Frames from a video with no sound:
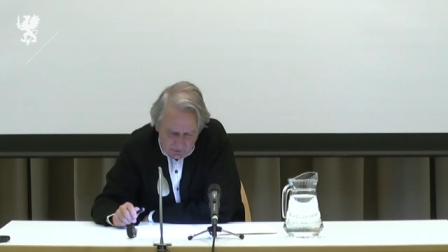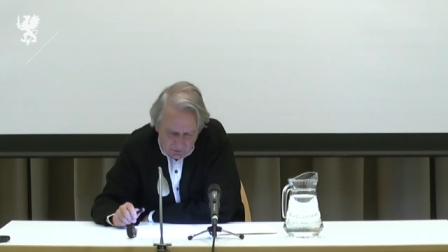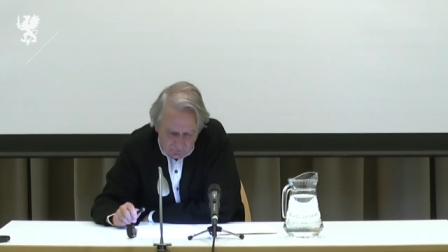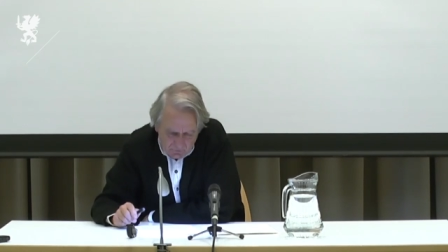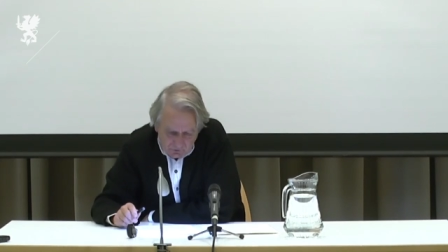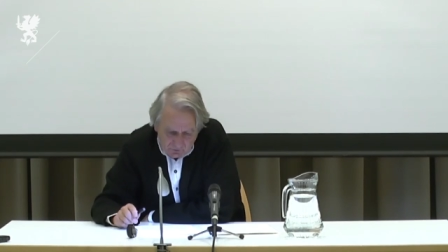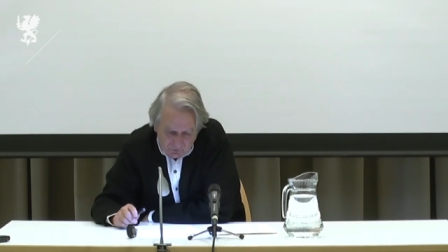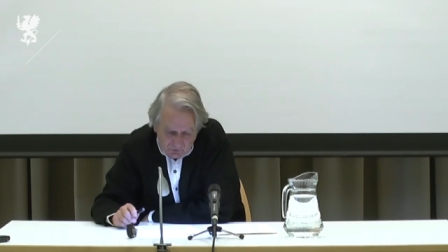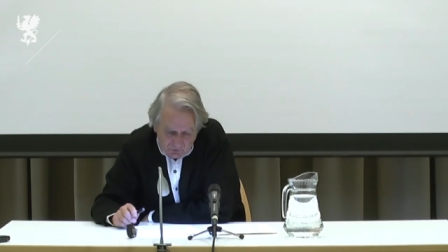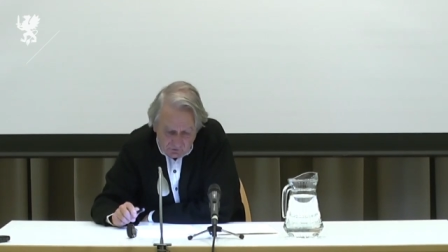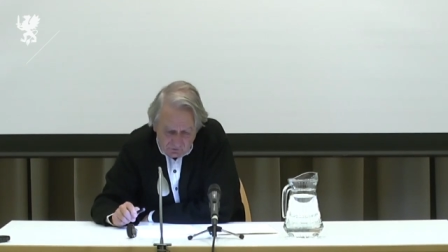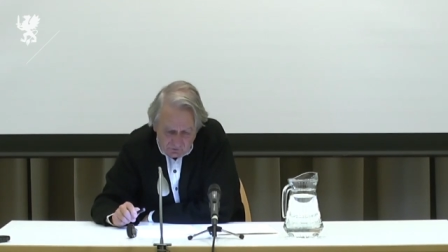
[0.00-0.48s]

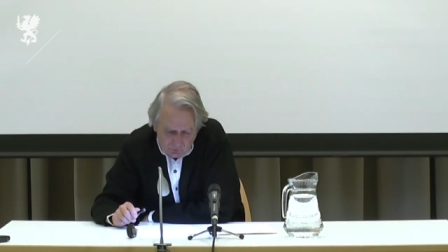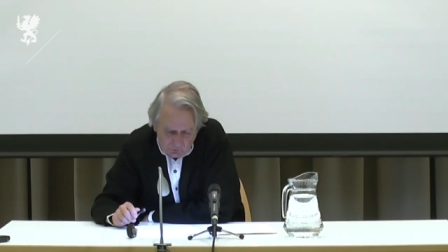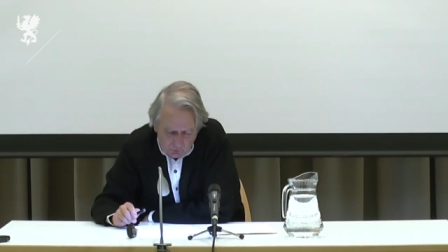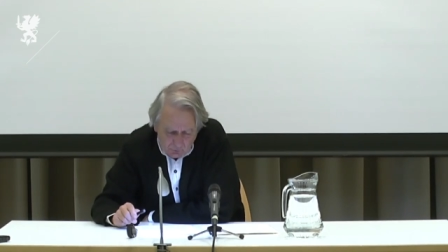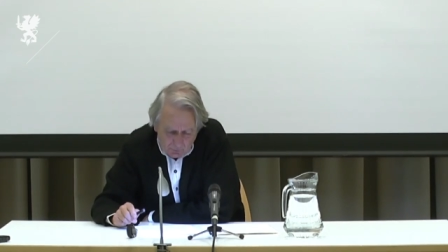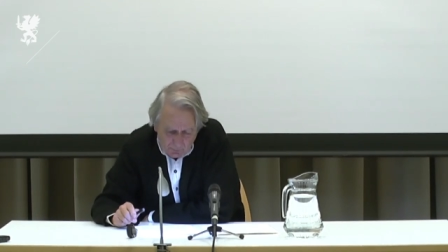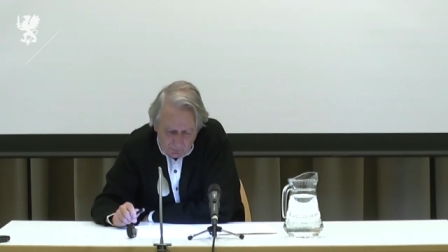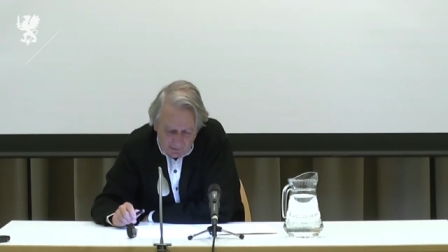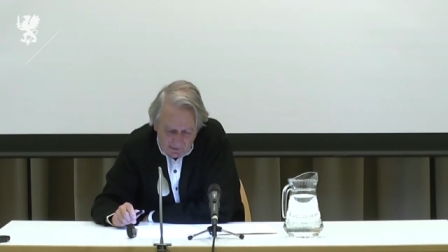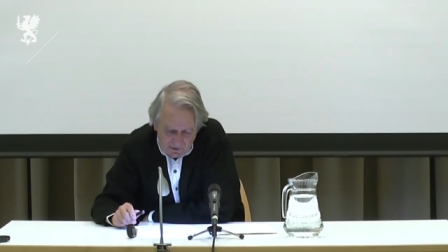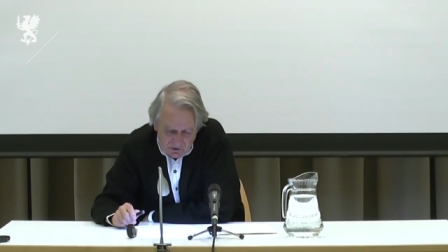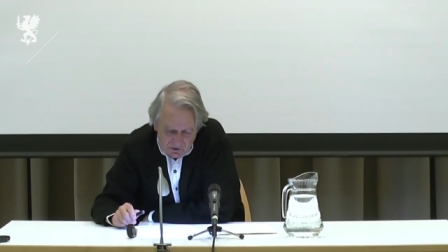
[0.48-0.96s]
for the sole
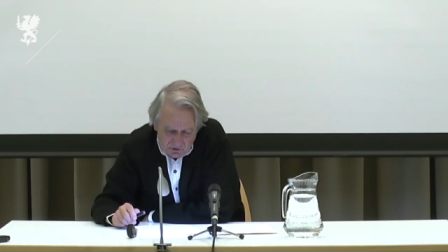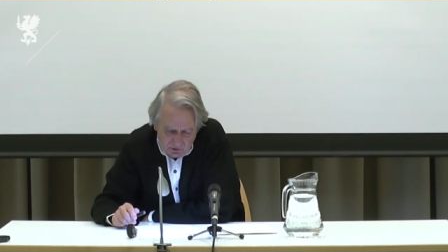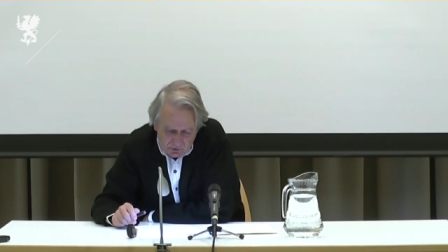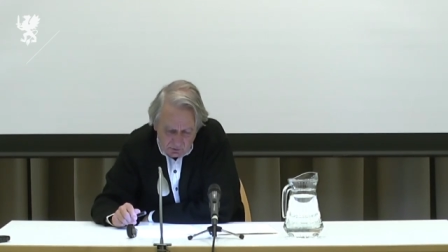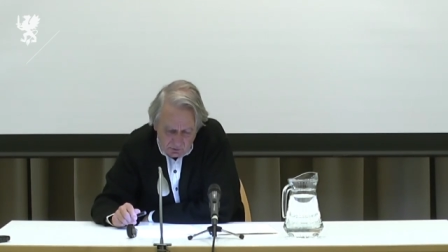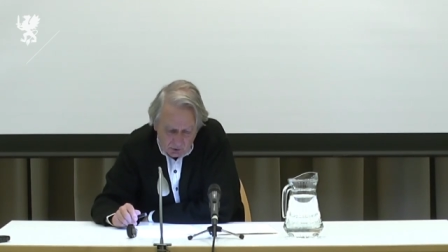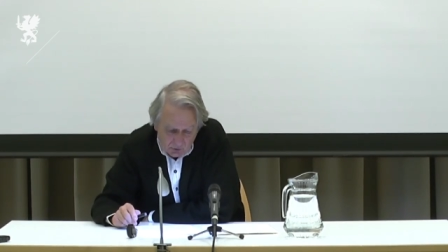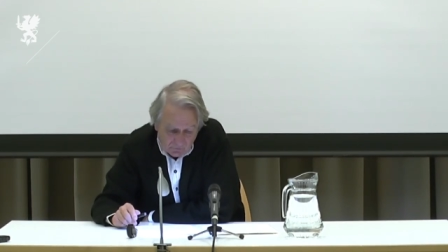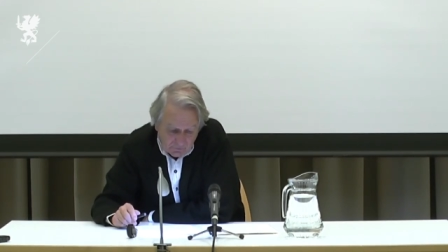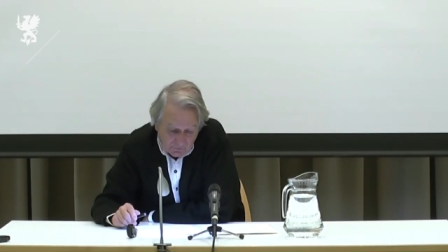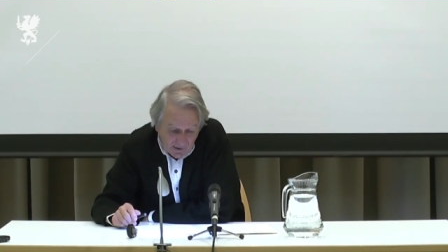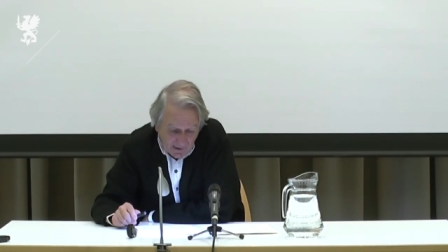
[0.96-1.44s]
pleasure
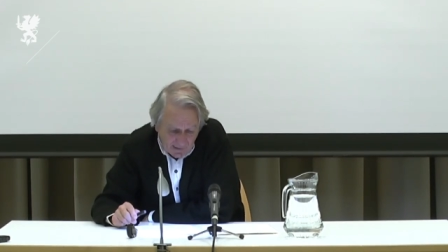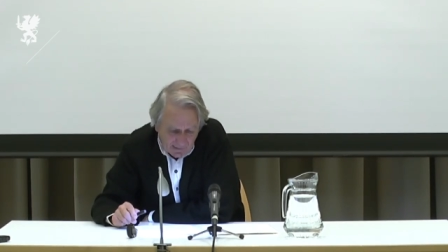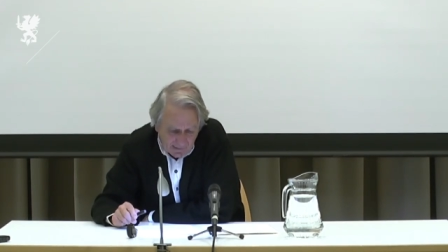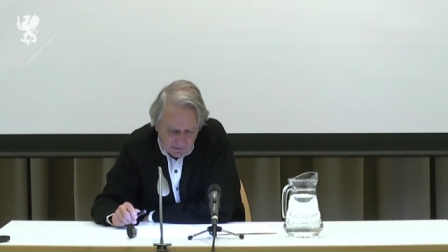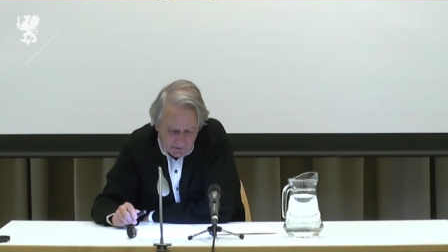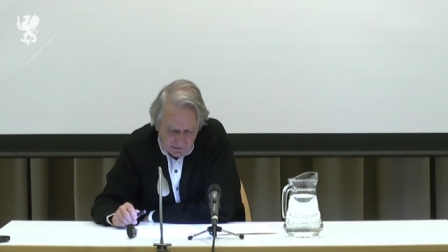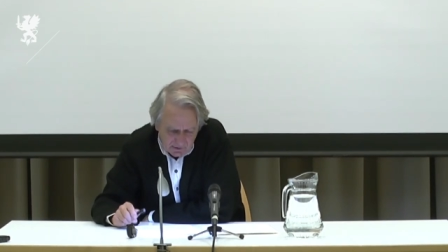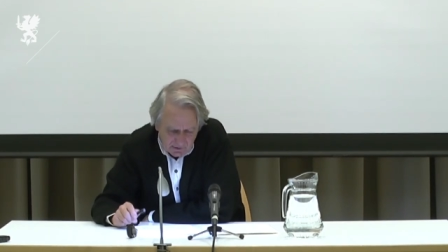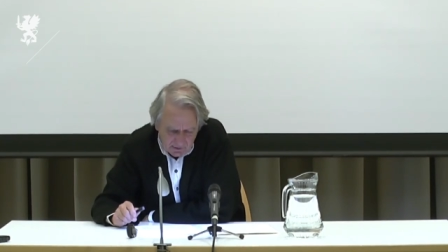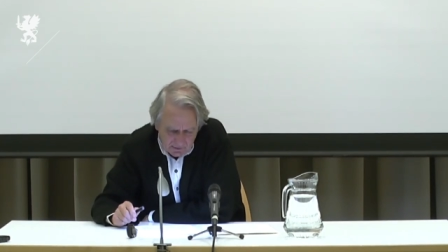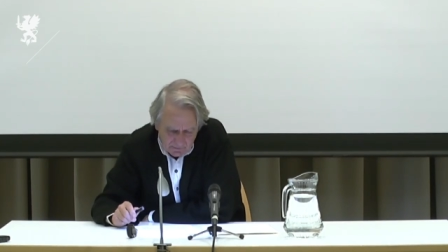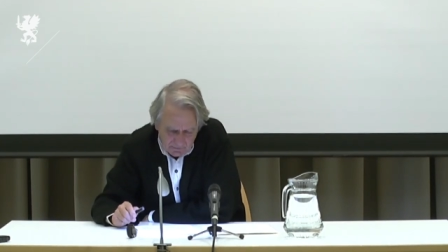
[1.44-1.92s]
of
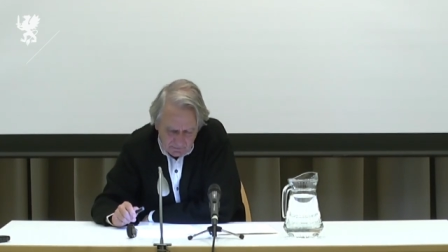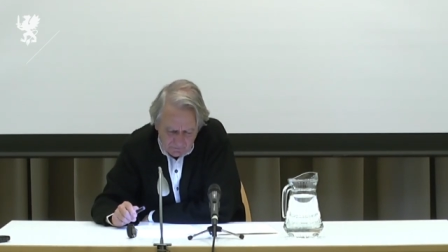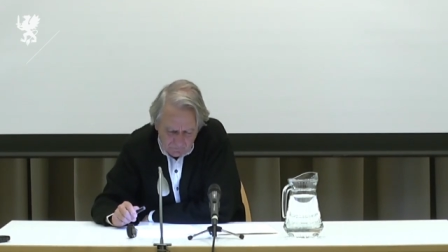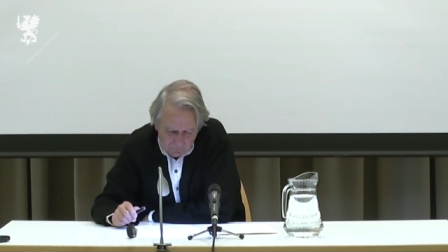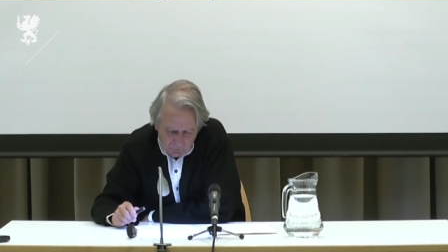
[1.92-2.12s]
acting.